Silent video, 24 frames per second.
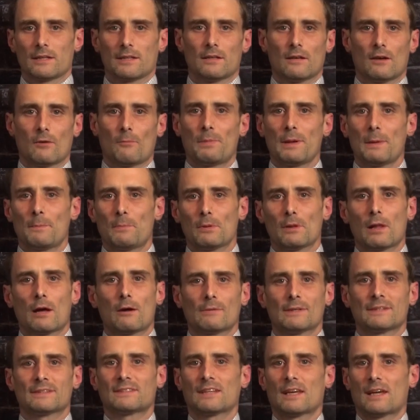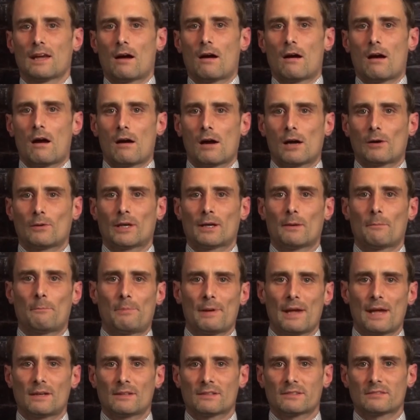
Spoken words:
You know, people always say, oh, I want to ban